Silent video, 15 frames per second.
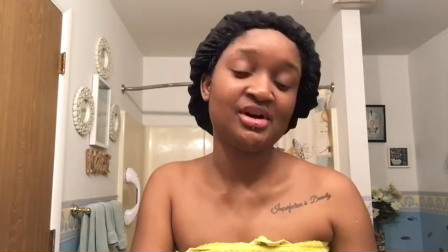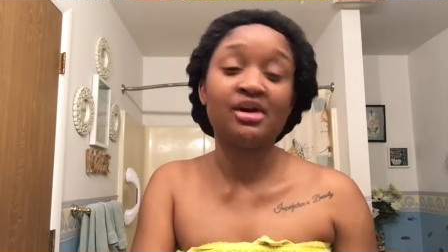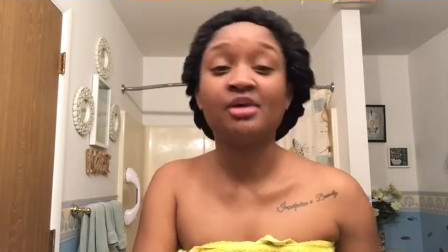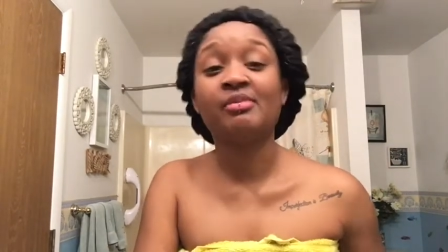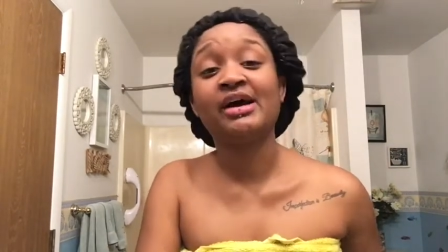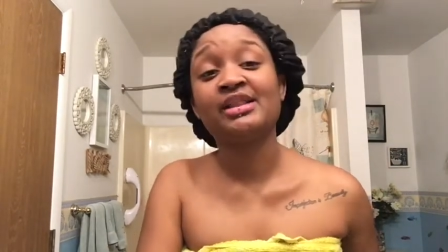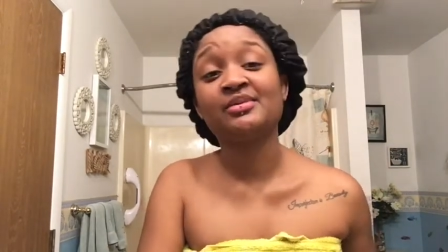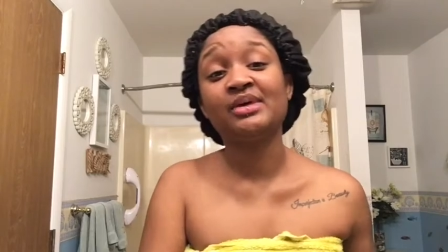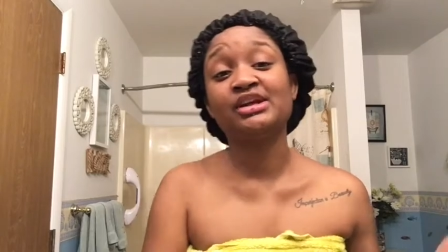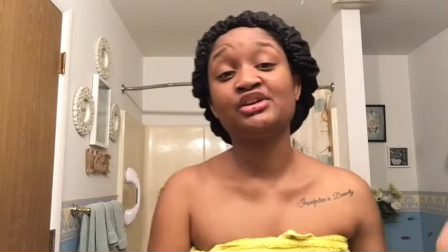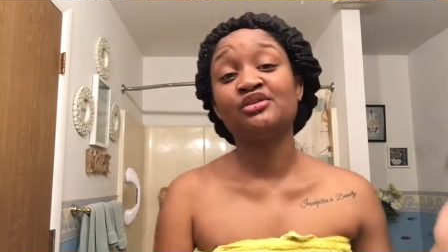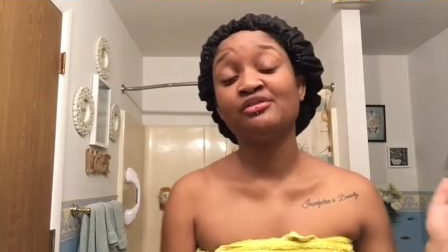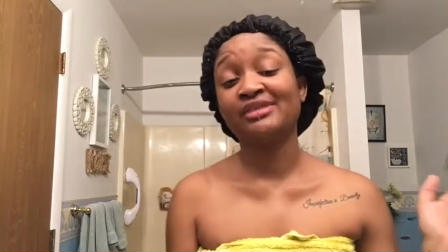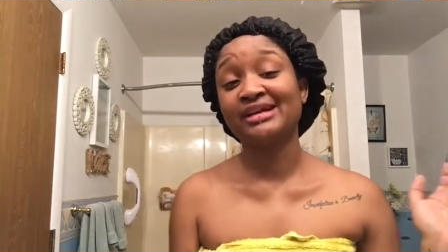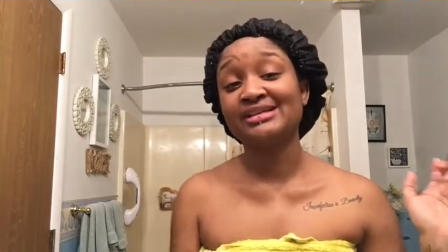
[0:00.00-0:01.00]
Oh, by the way, don't
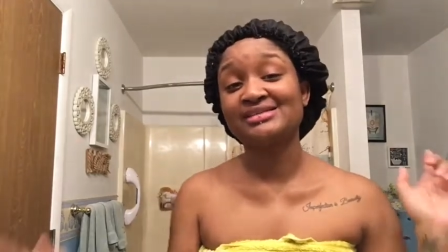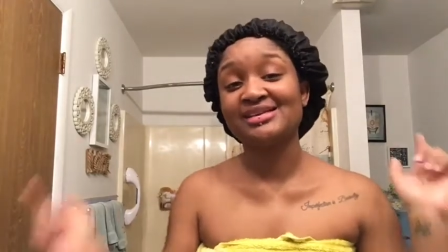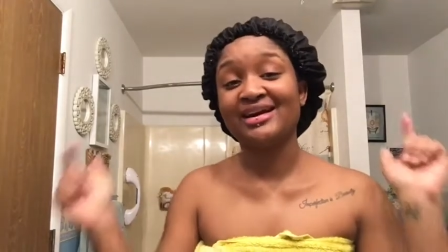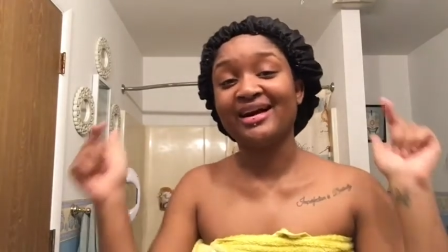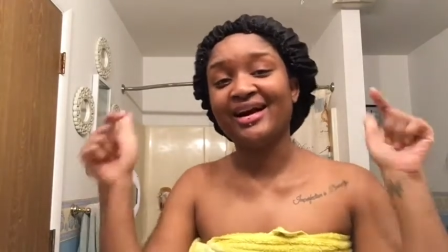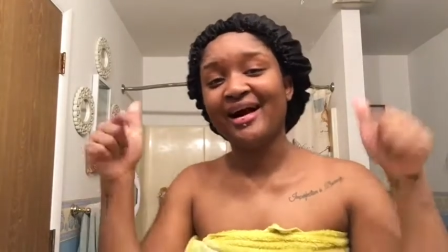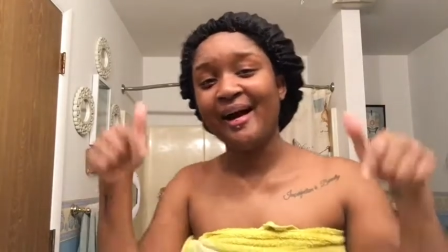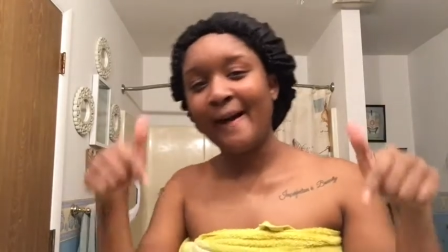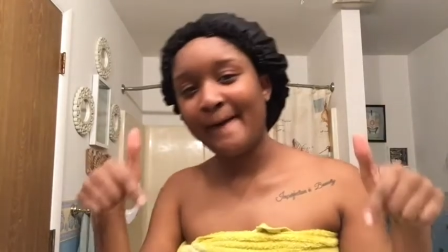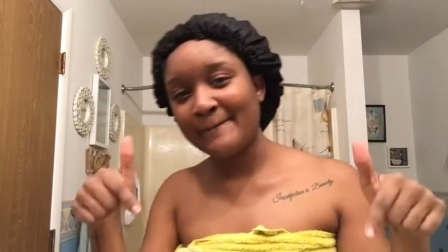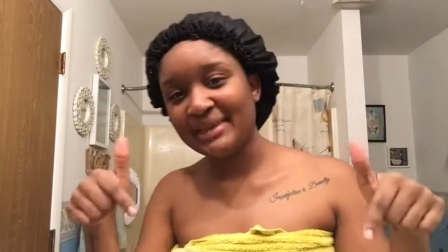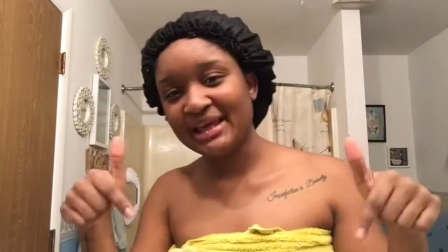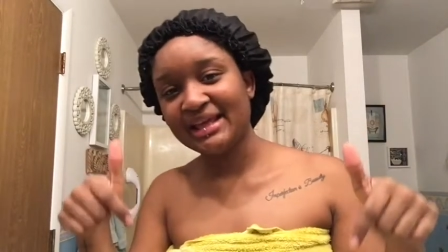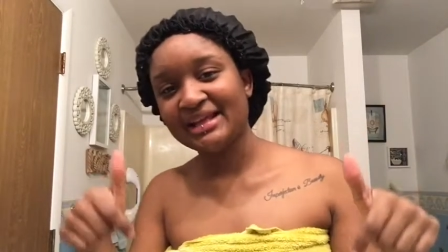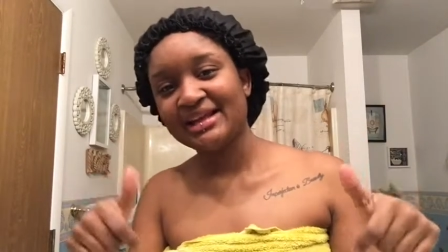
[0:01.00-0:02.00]
forget to
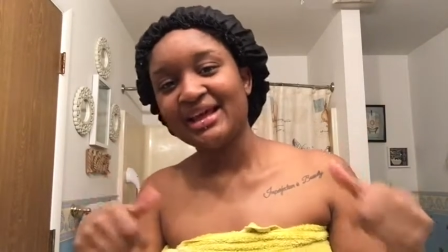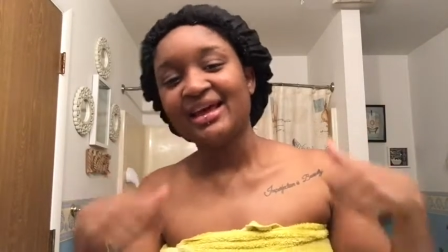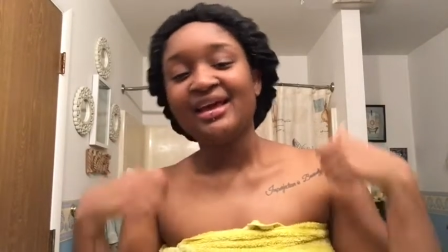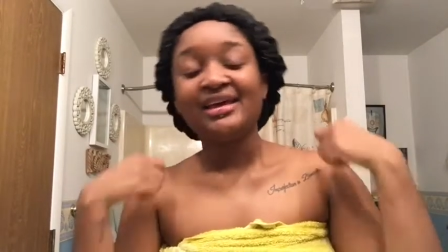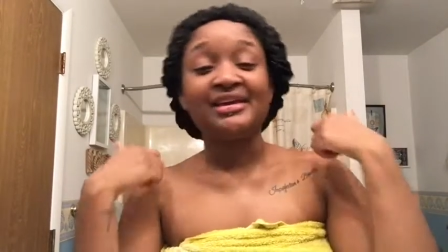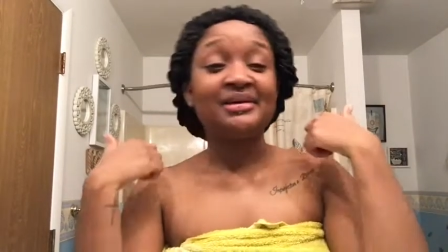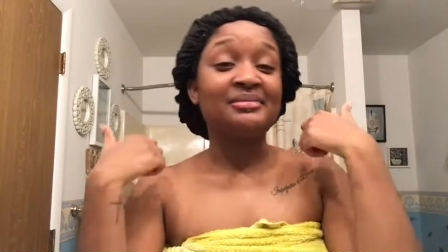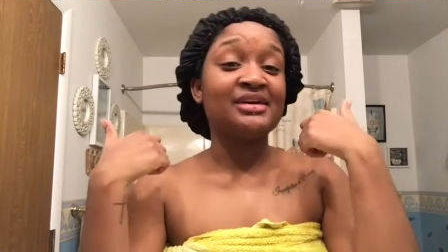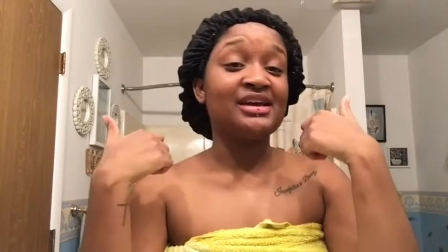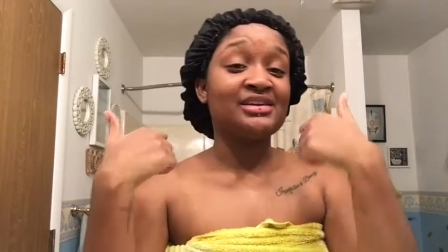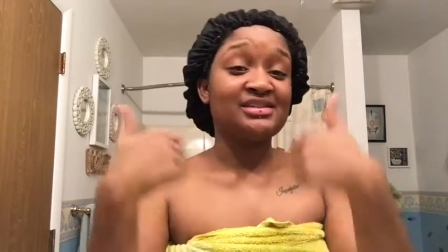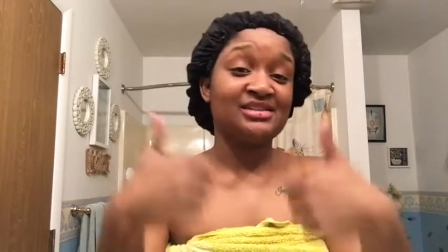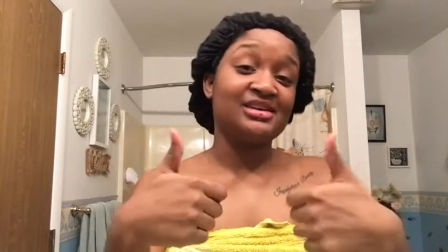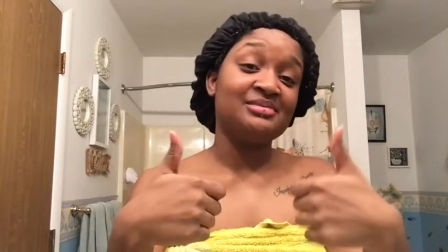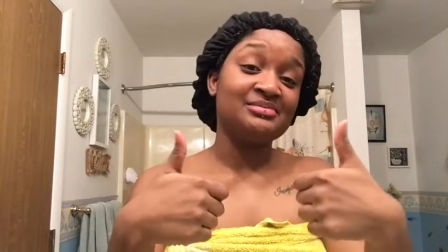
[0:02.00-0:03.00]
comment, give me a
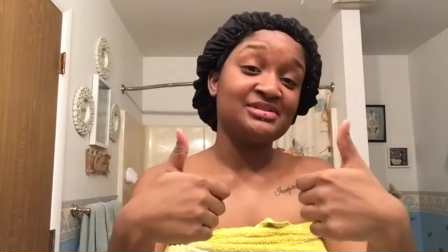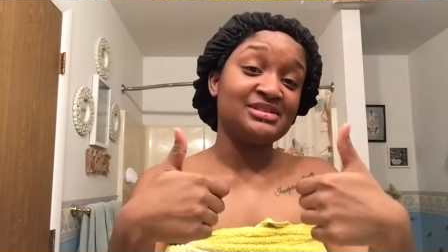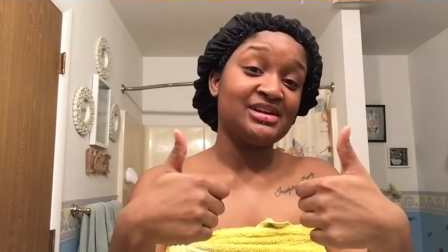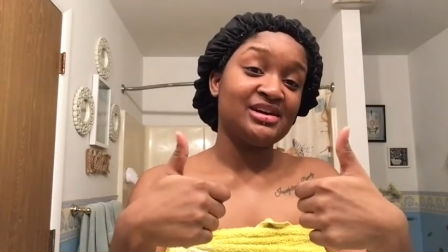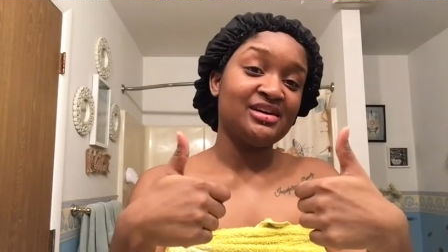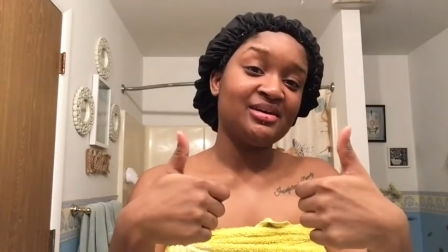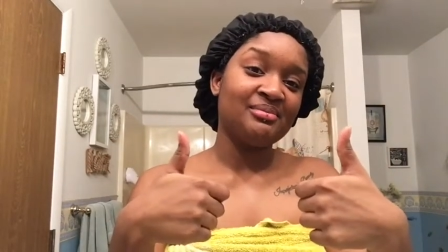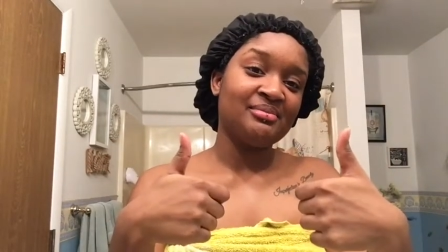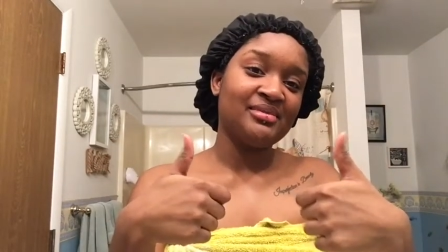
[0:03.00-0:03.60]
thumbs up,